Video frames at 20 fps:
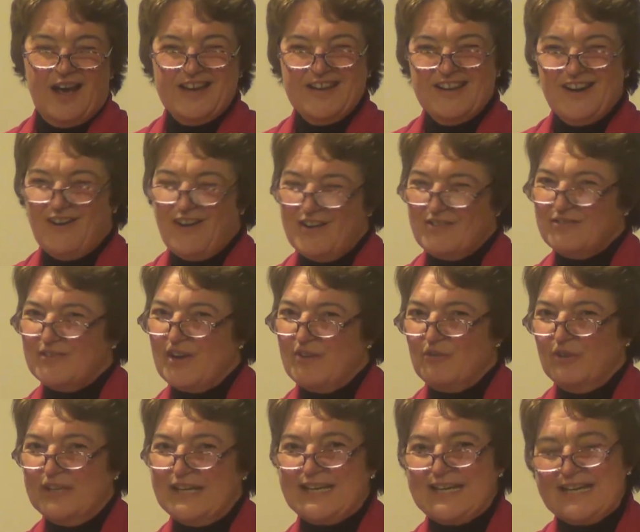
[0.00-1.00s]
you know, I
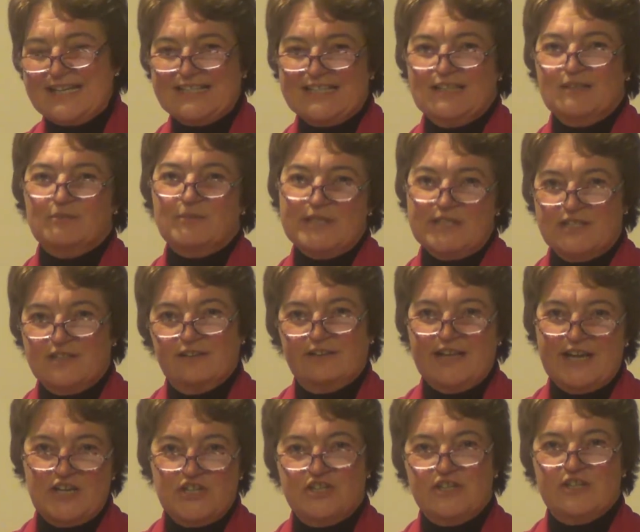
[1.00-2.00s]
really need some
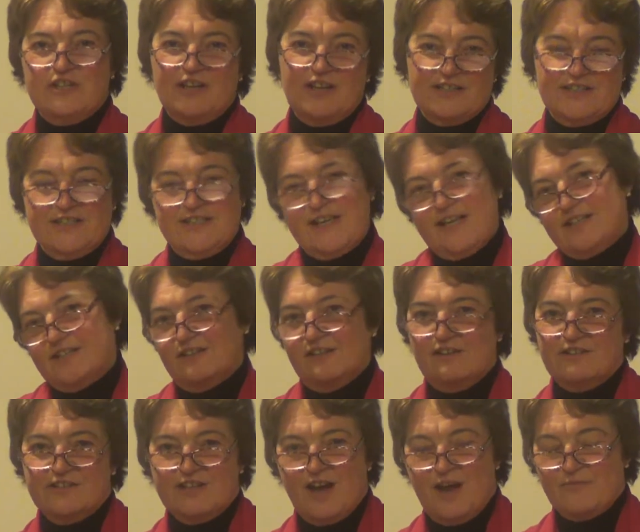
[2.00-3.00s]
insulation because it takes a
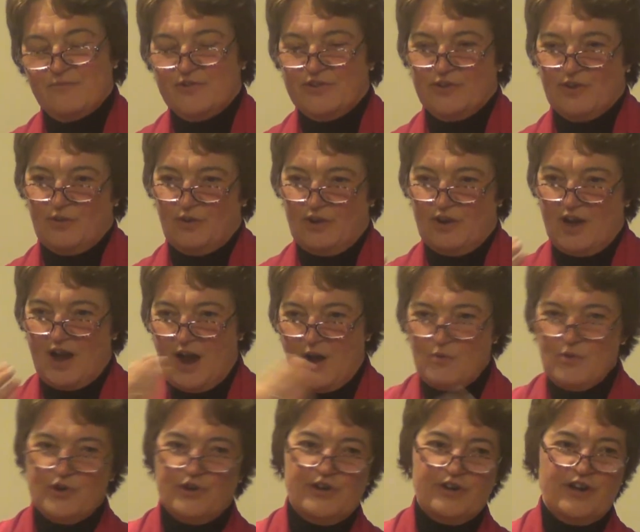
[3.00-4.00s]
long time for the
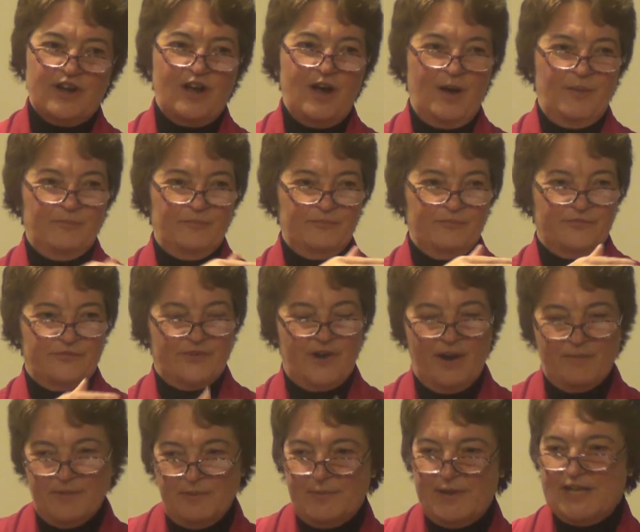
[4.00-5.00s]
hot water to come
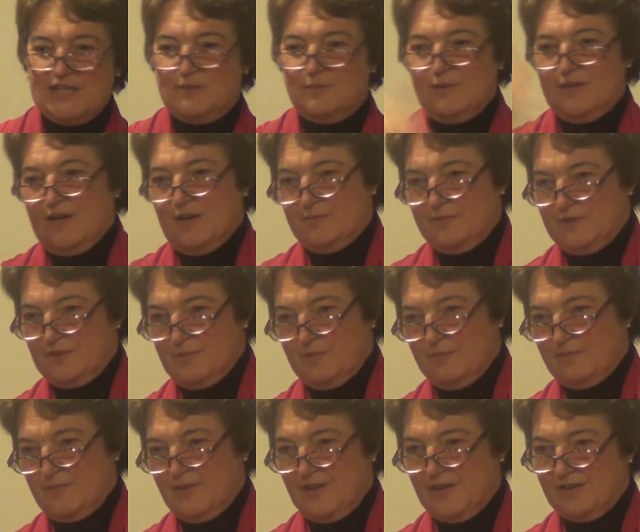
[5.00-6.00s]
from the basement up
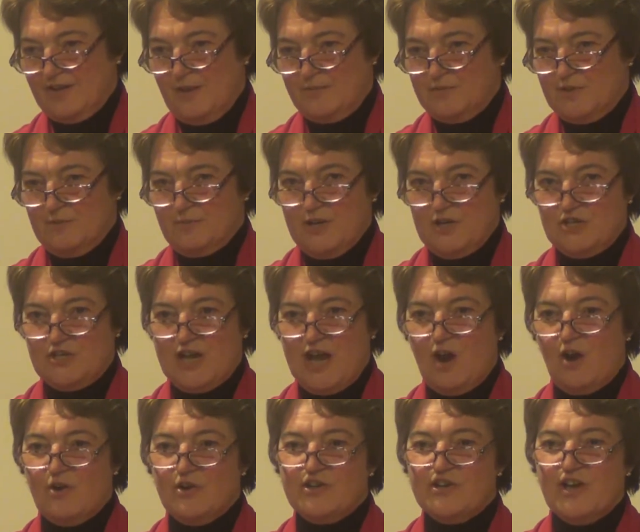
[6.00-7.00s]
to my
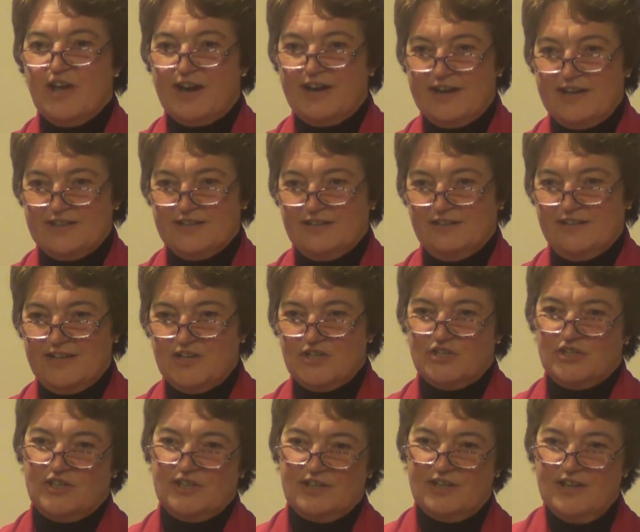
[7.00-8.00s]
shower. Do you got any
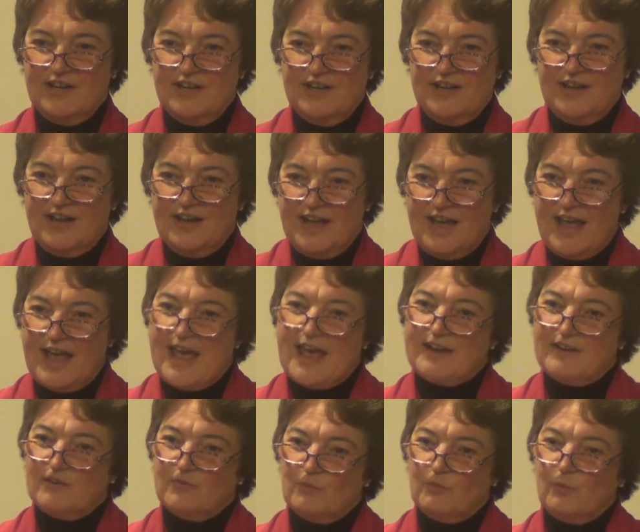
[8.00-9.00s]
insulation?
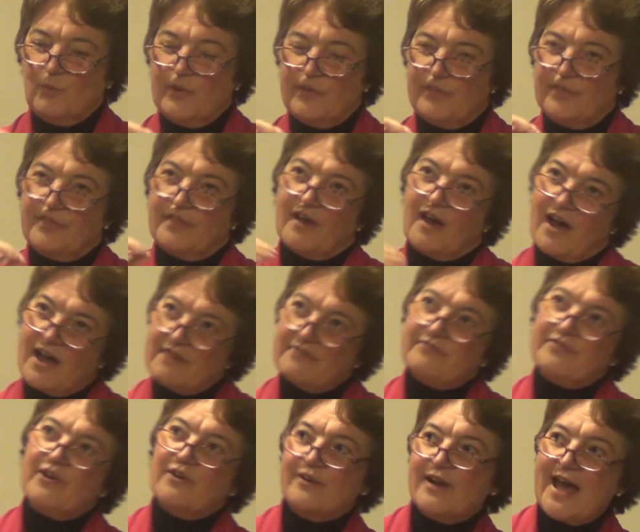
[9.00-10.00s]
And with the
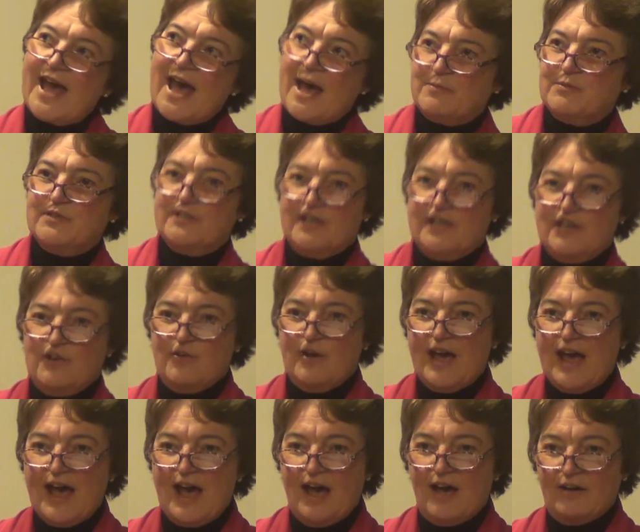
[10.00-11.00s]
iPhone apps that you
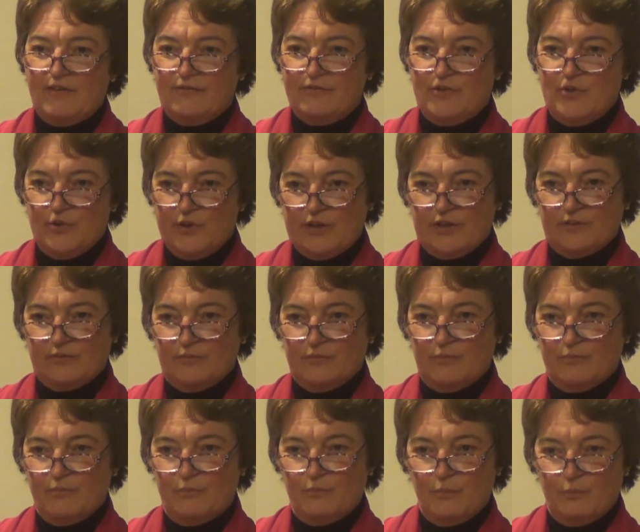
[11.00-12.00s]
have, you
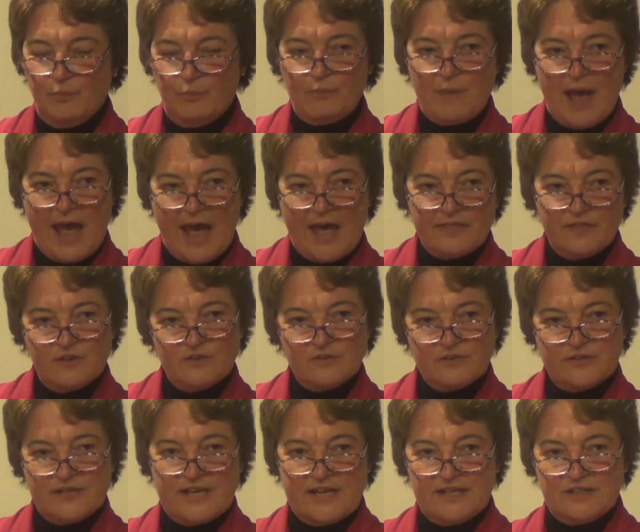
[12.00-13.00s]
can add
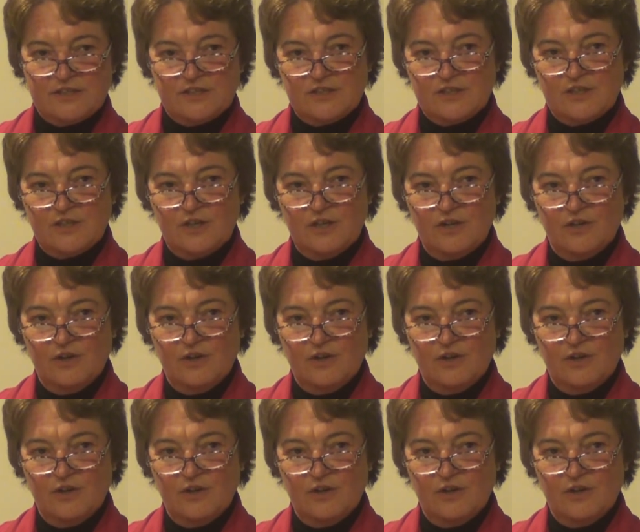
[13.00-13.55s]
those things